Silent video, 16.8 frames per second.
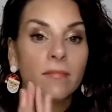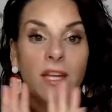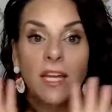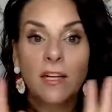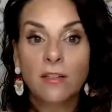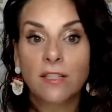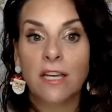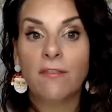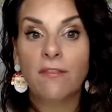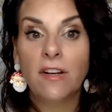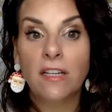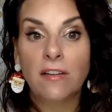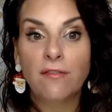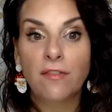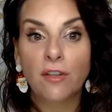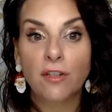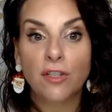It'll definitely
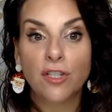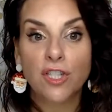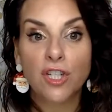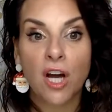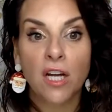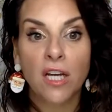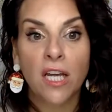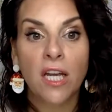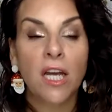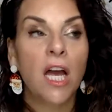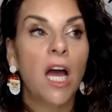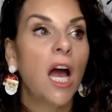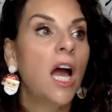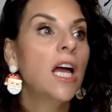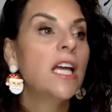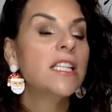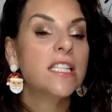fill her stocking.
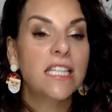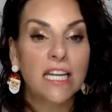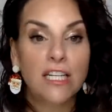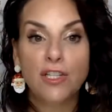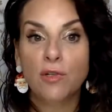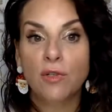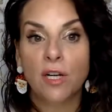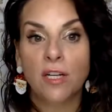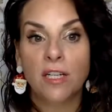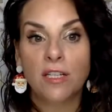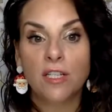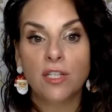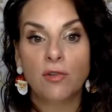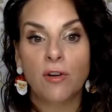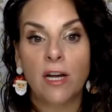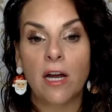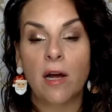Stay tuned on
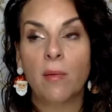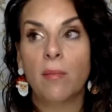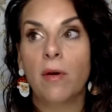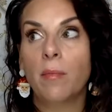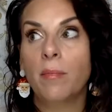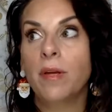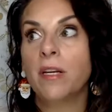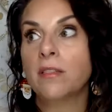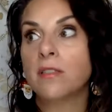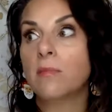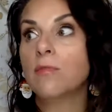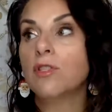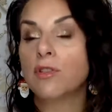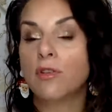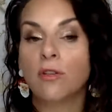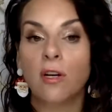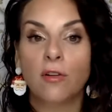Instagram because I'm
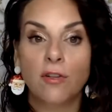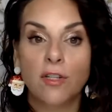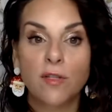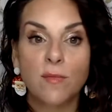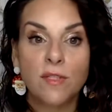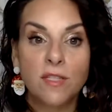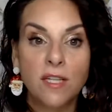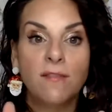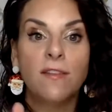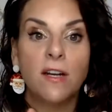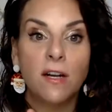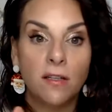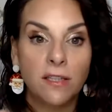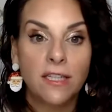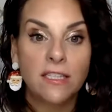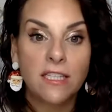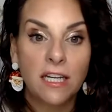certain on Christmas Eve that I'll
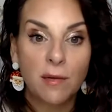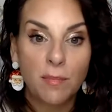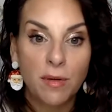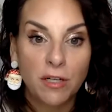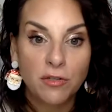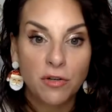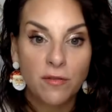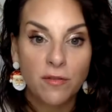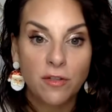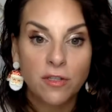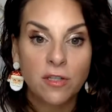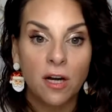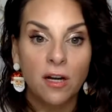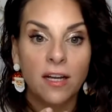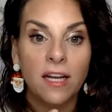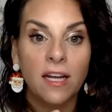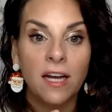like take a picture of her
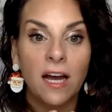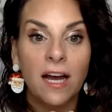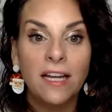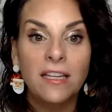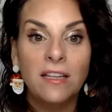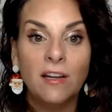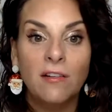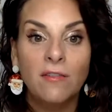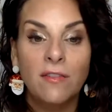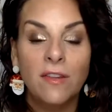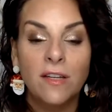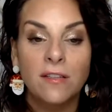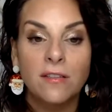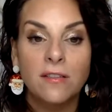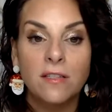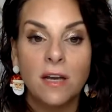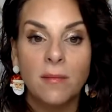stocking. I love
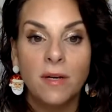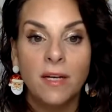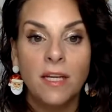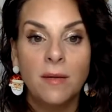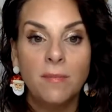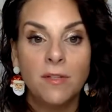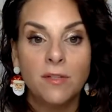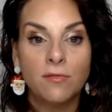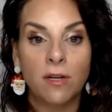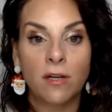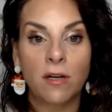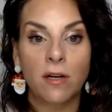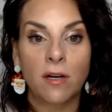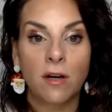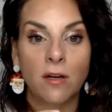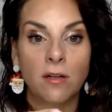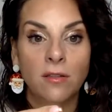this. I'm going to keep this ring
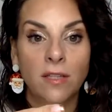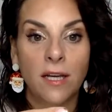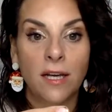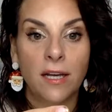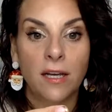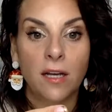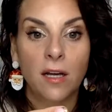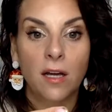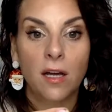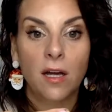on all day.